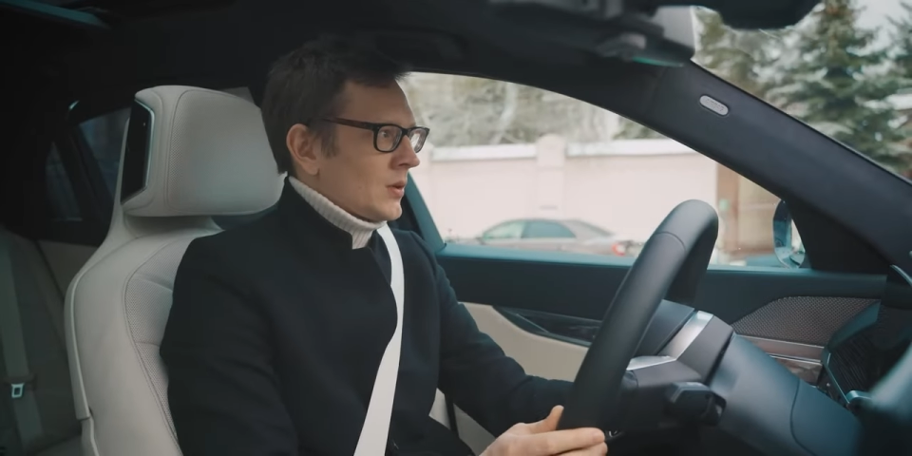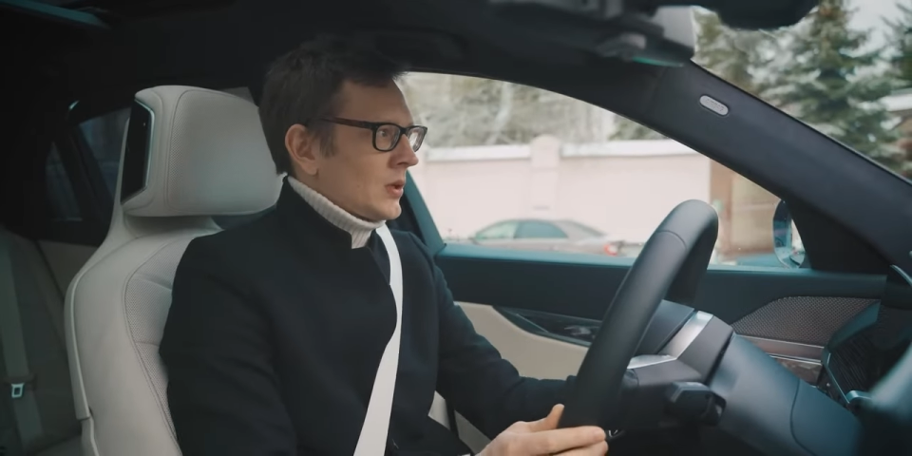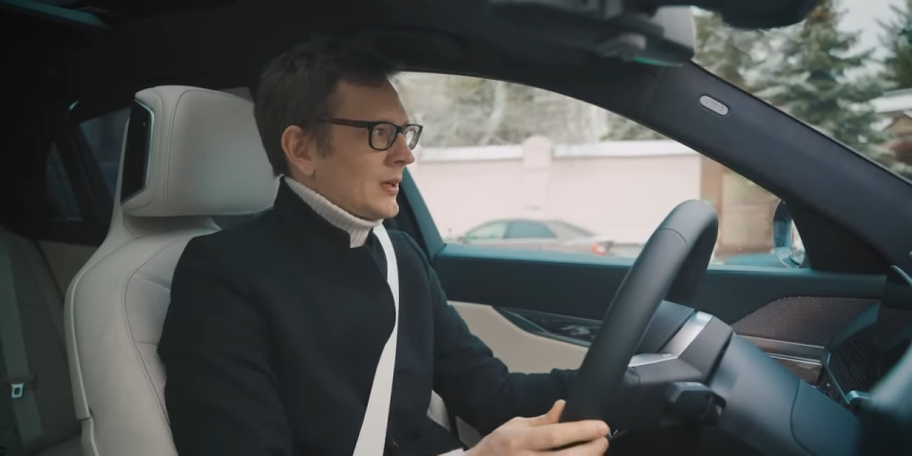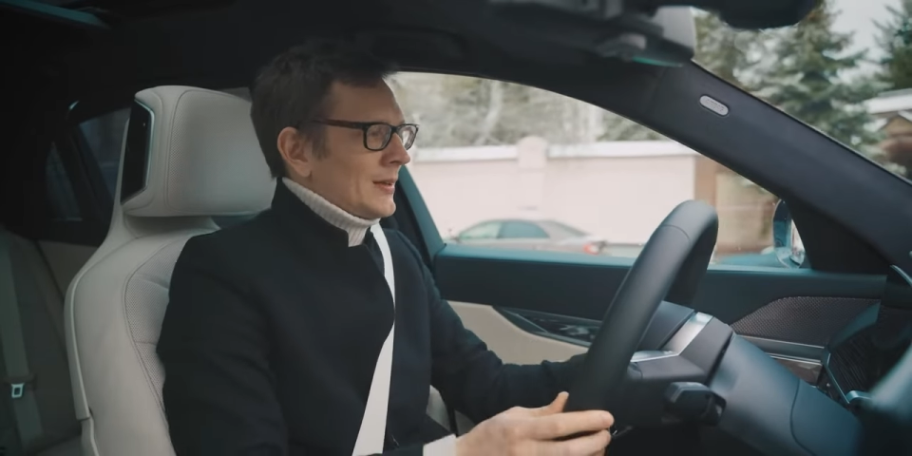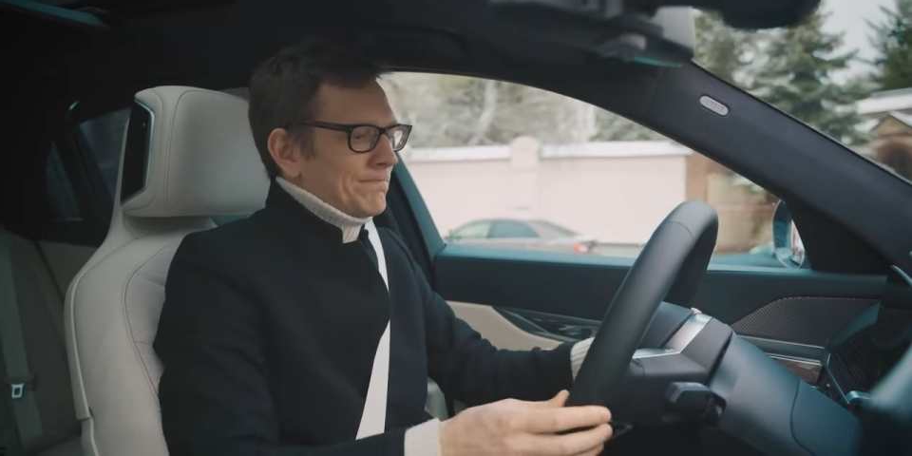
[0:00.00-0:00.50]

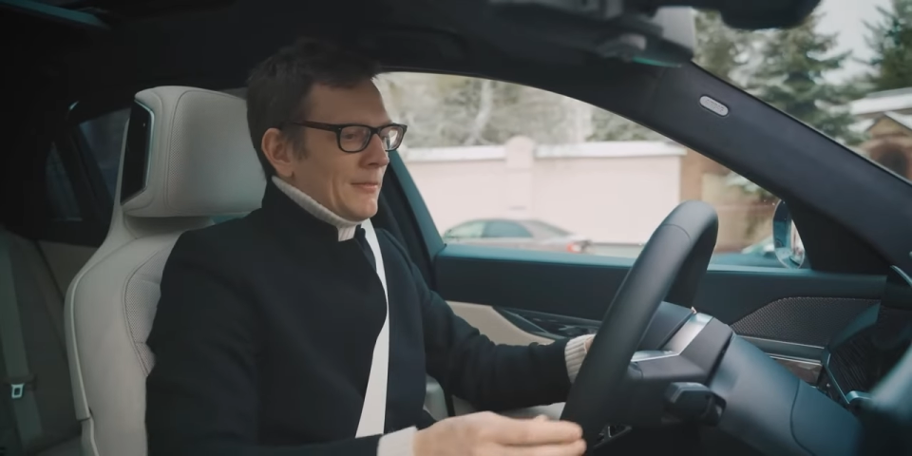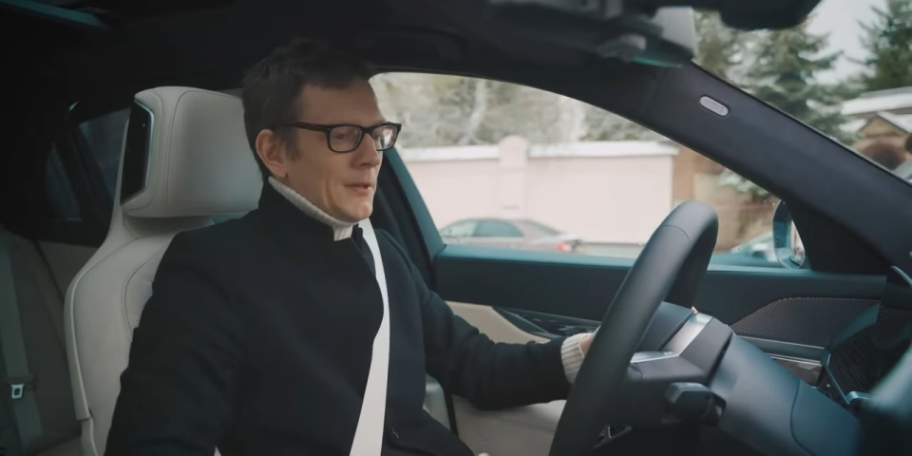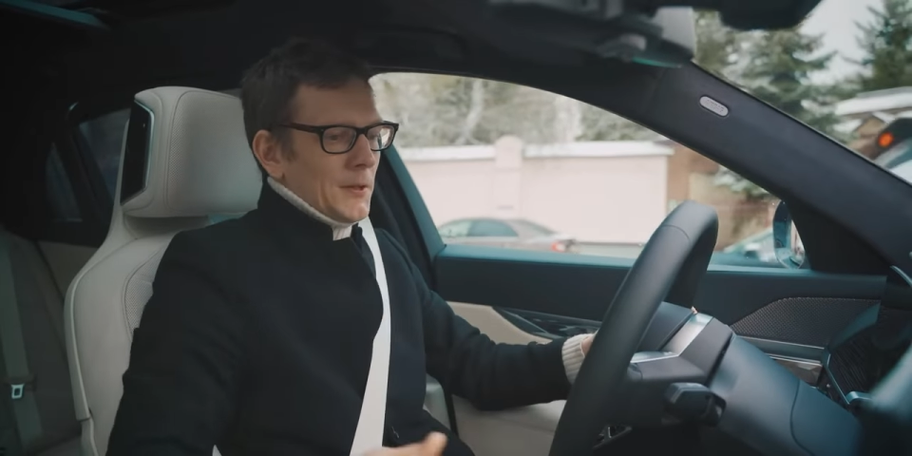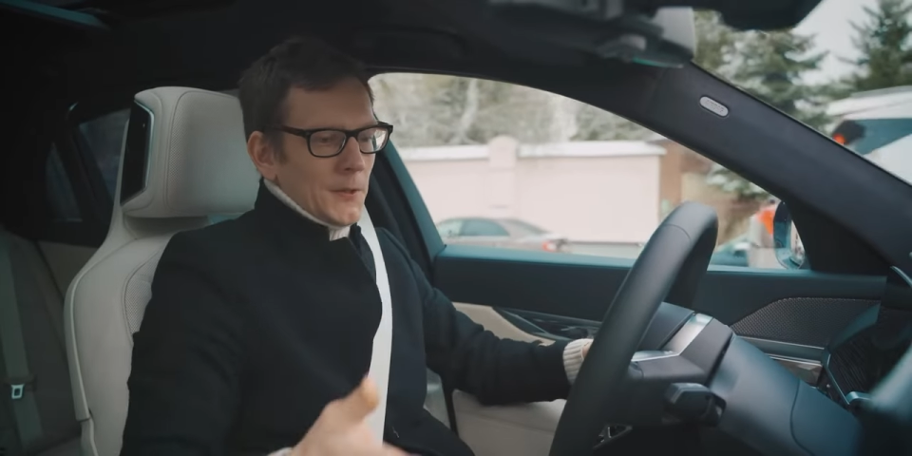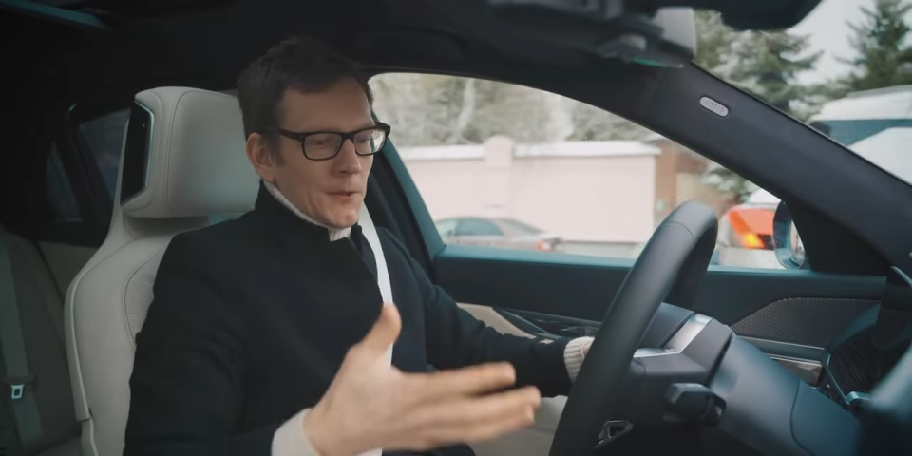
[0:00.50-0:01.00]
but the
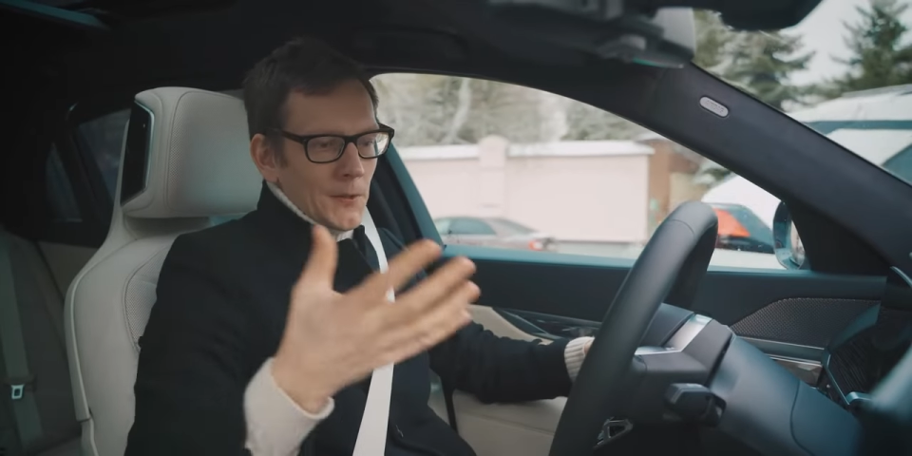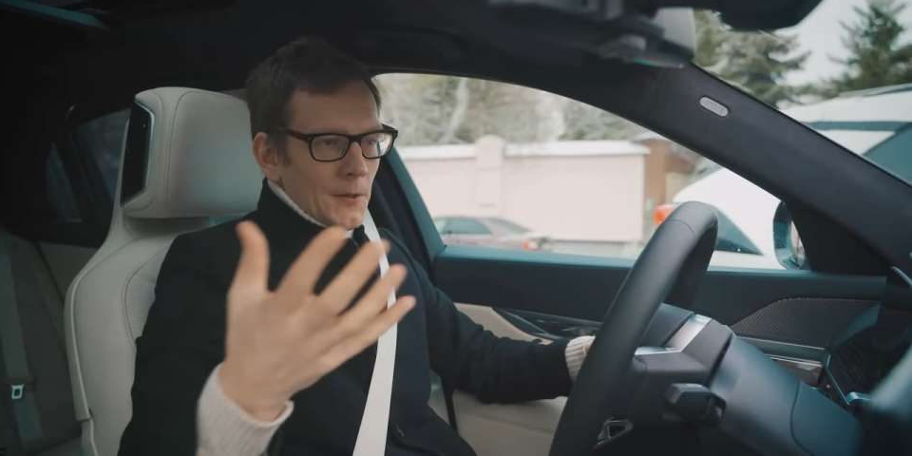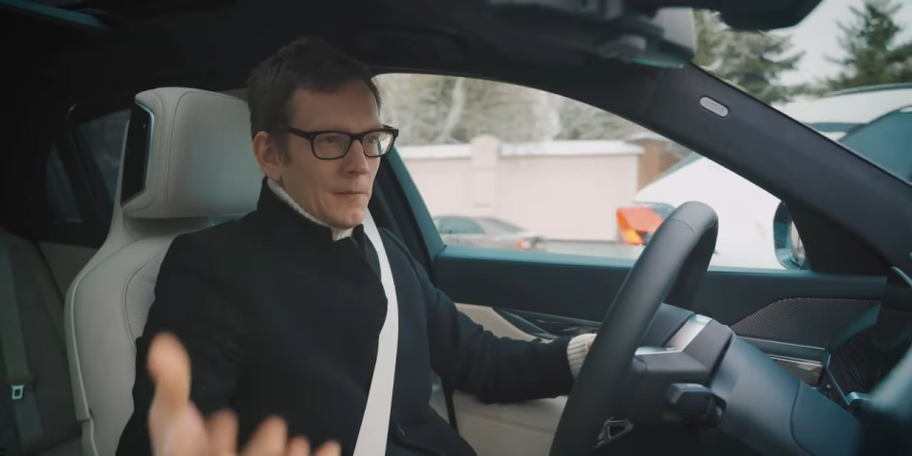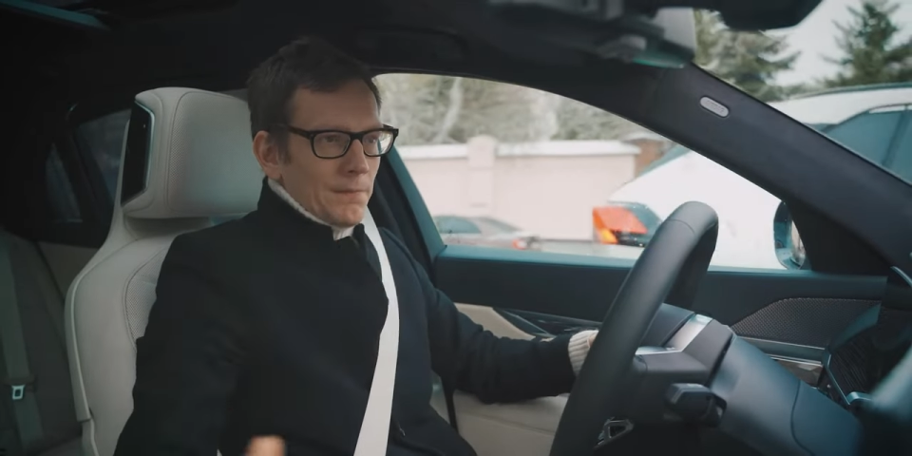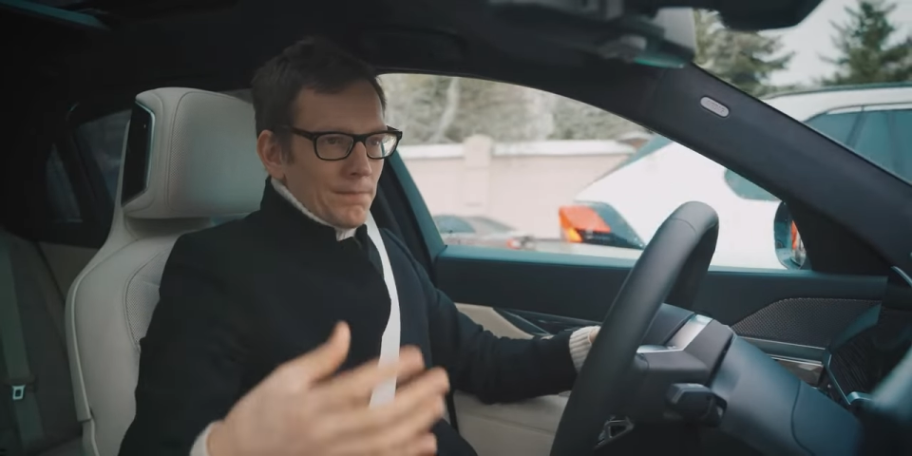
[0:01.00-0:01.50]
visualization